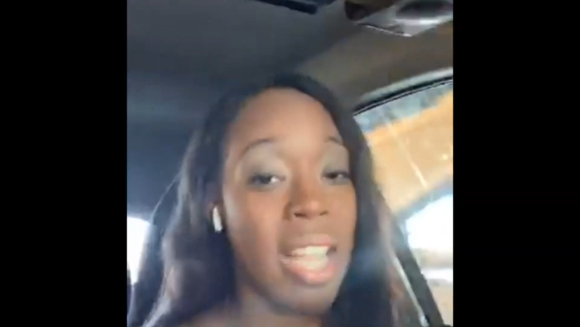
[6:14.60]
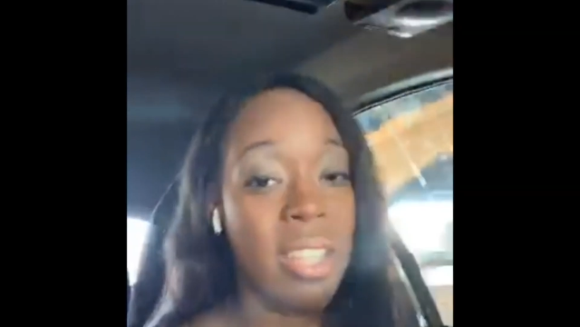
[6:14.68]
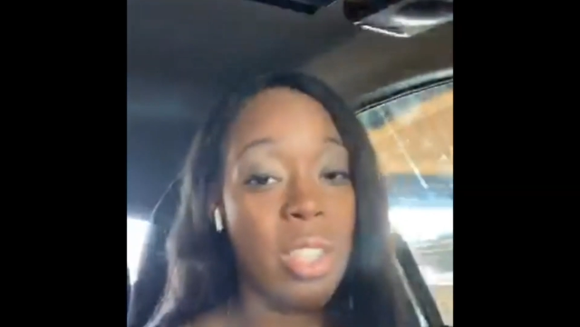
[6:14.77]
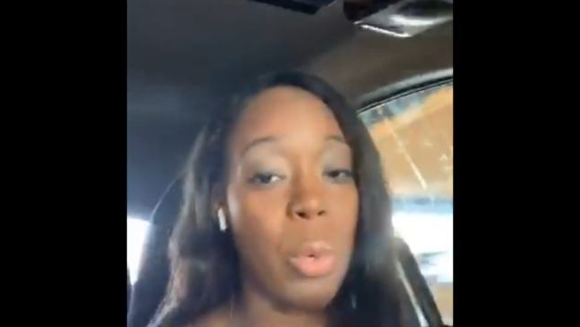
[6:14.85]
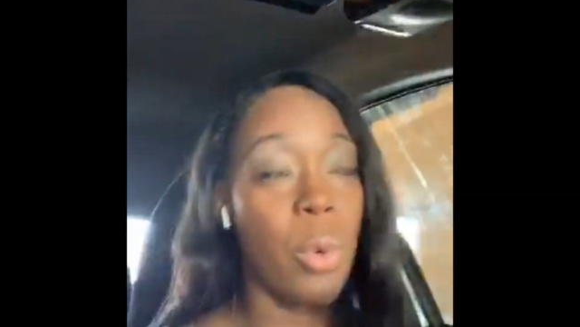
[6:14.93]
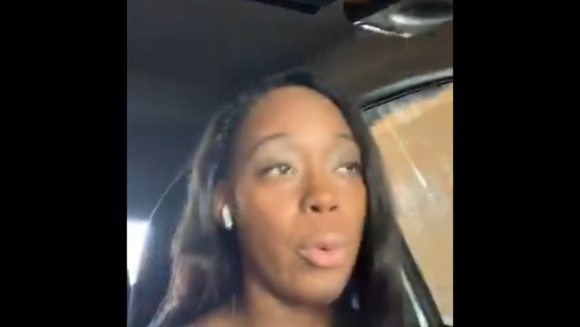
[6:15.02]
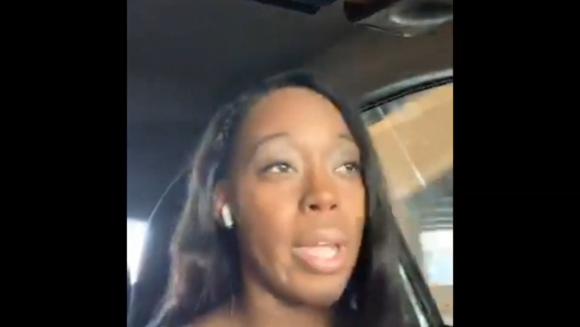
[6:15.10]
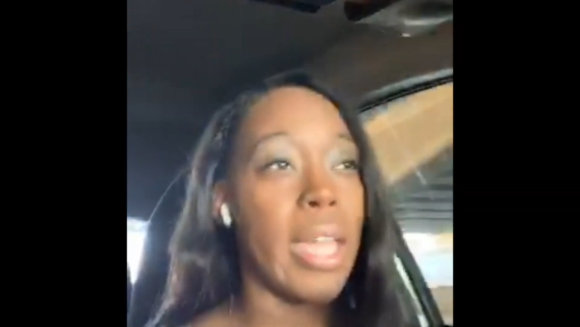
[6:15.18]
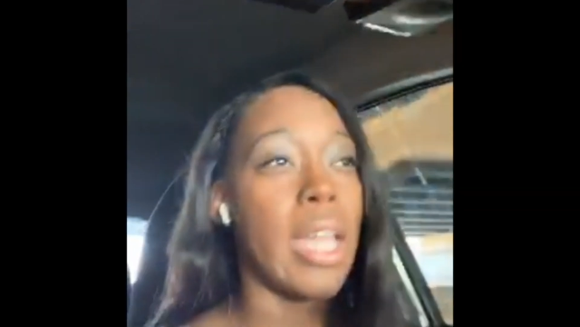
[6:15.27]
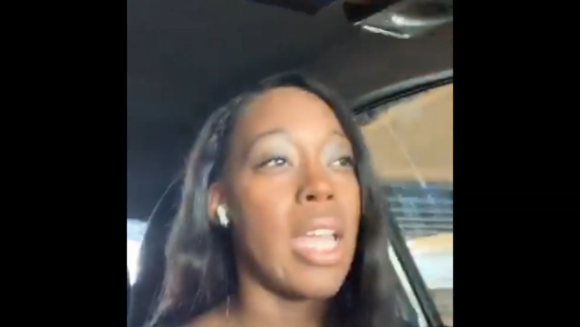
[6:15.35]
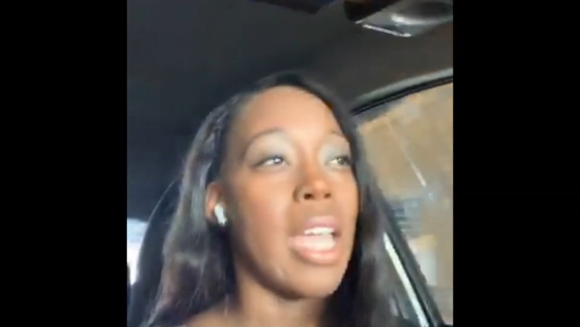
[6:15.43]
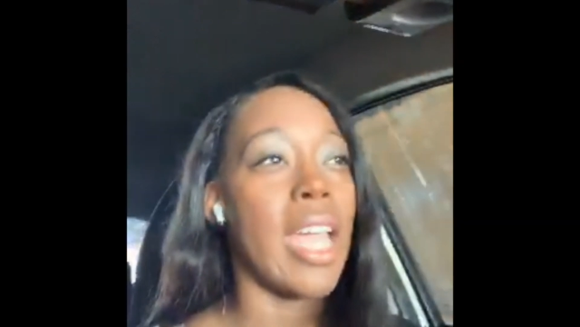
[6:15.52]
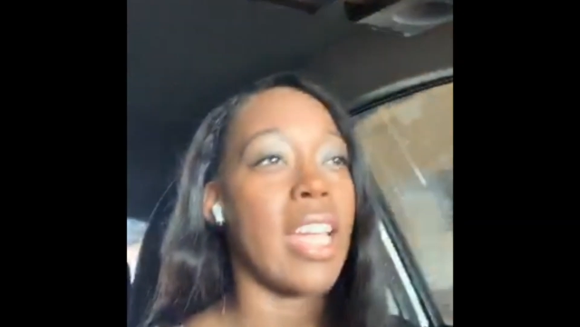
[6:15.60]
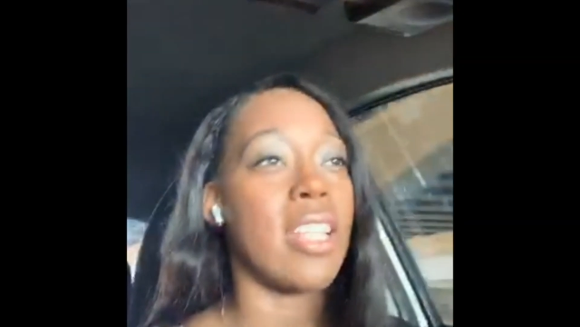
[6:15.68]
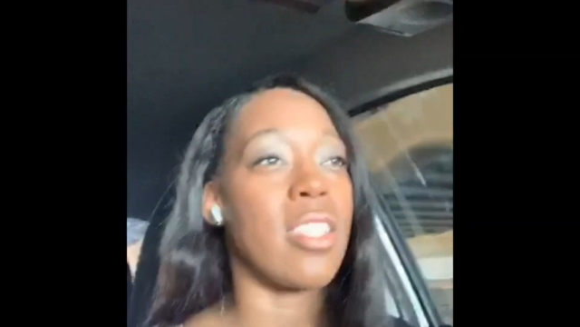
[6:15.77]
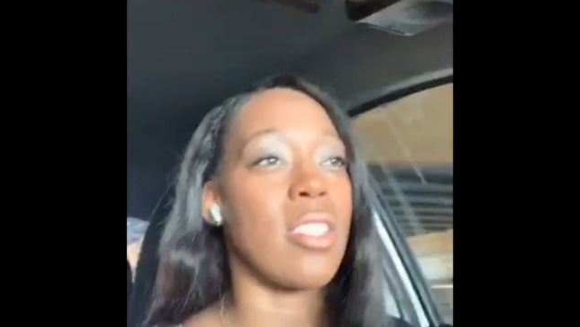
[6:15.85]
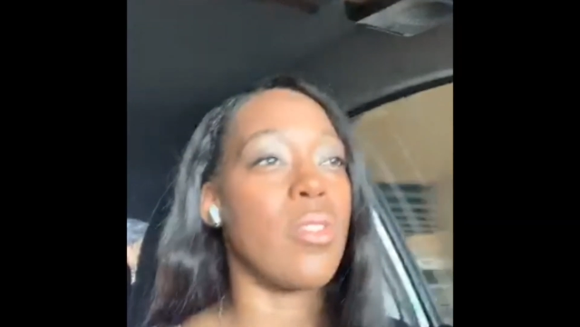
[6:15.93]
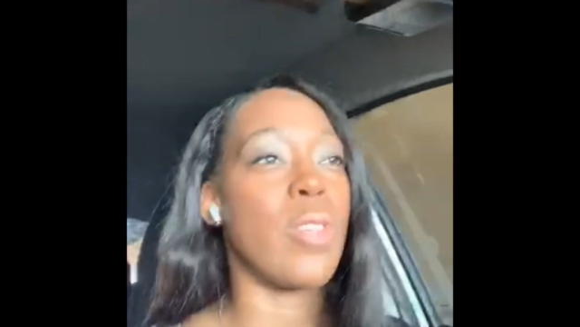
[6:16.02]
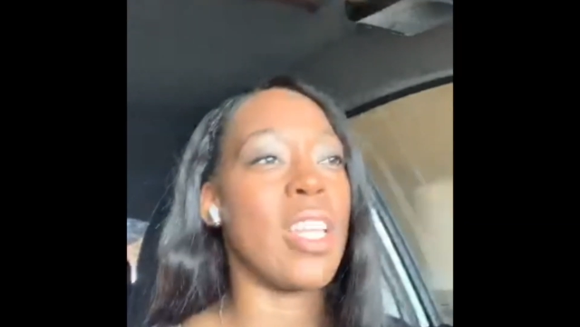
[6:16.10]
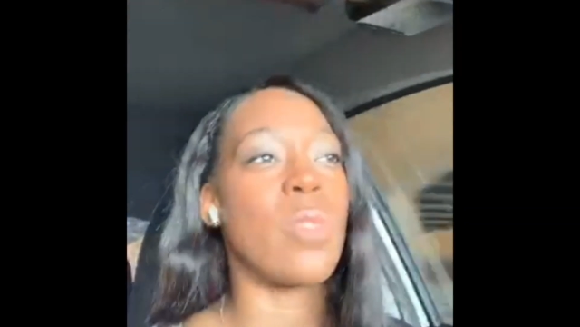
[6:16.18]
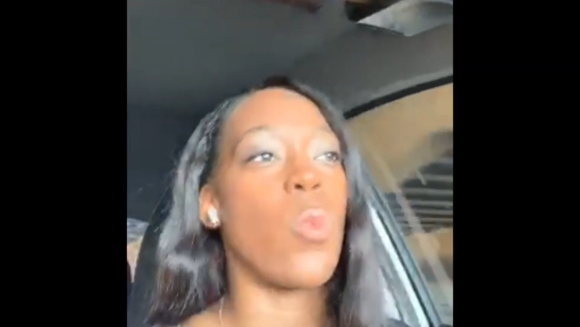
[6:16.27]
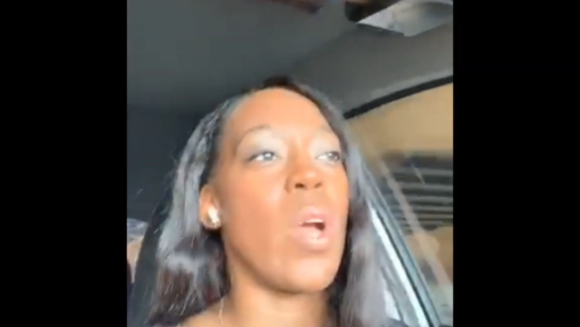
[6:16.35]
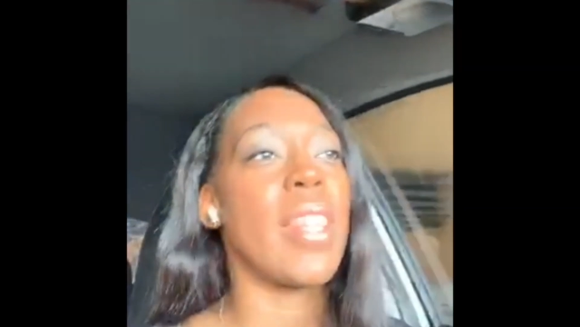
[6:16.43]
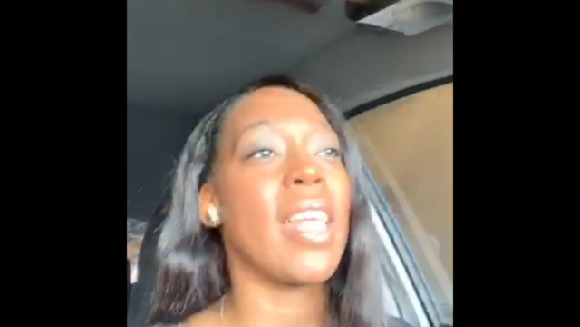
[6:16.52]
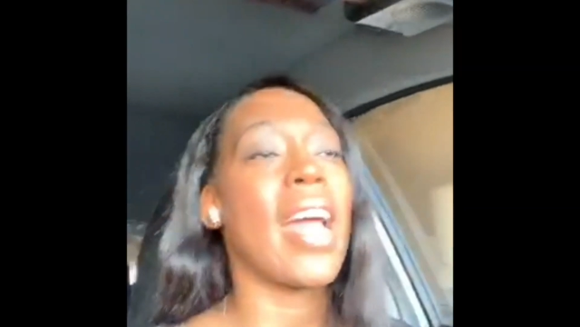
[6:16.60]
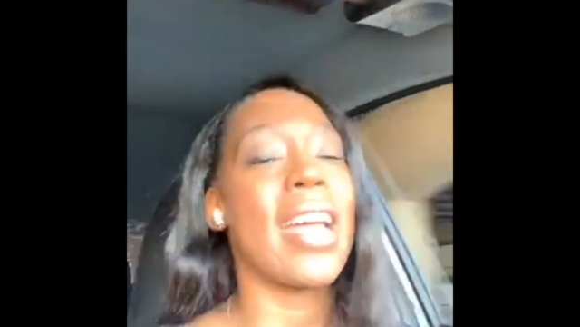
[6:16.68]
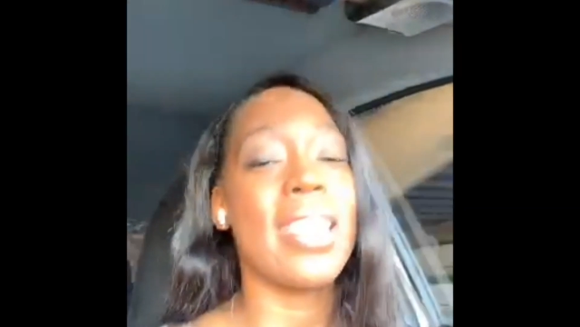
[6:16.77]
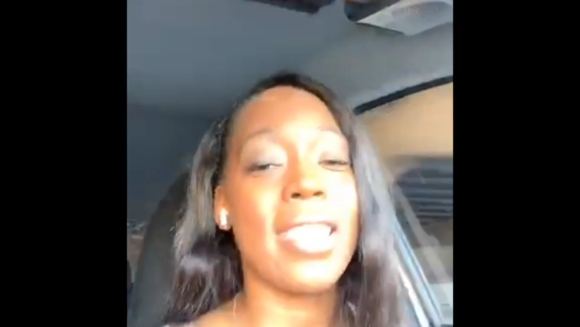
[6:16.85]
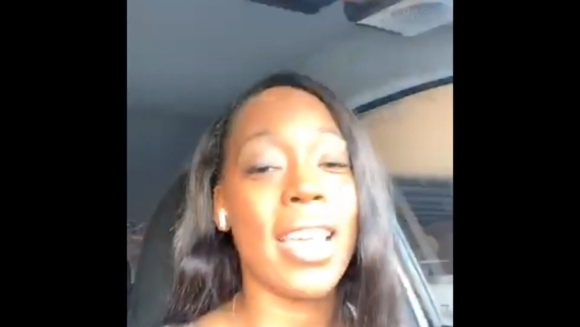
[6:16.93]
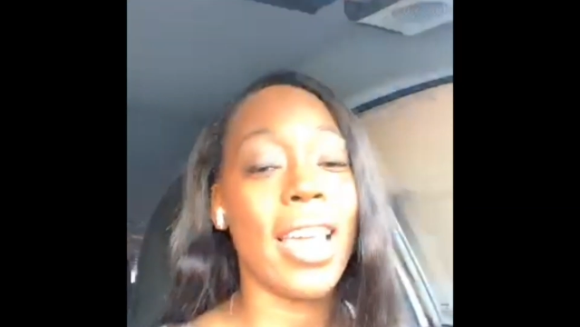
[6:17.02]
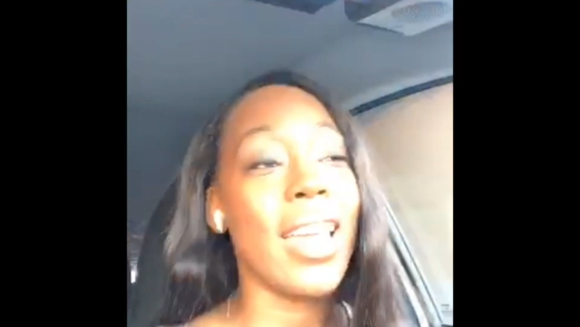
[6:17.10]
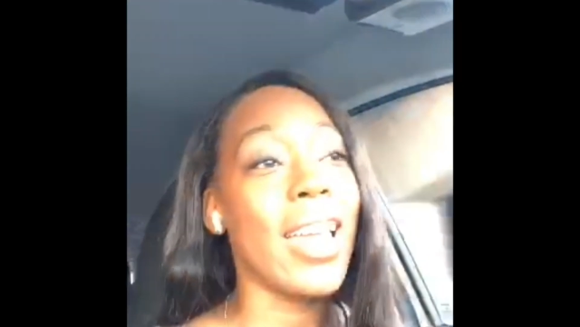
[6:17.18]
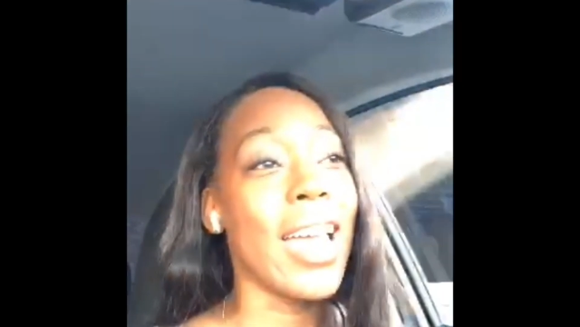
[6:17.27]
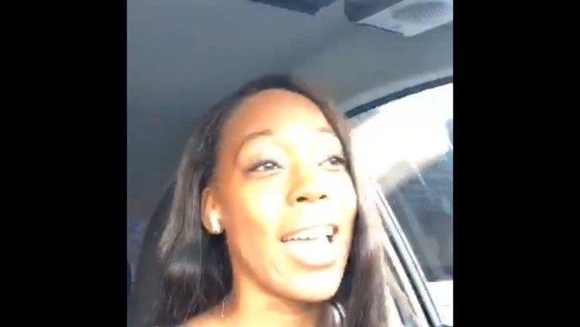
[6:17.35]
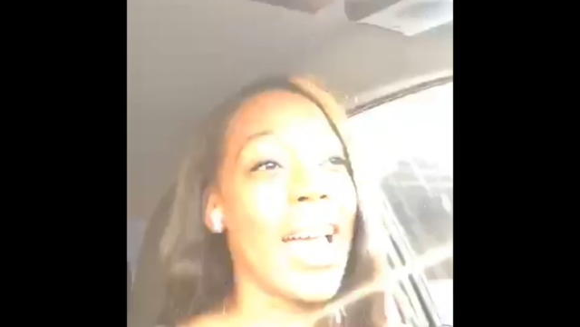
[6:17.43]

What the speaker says: not so great, and it's one that I see.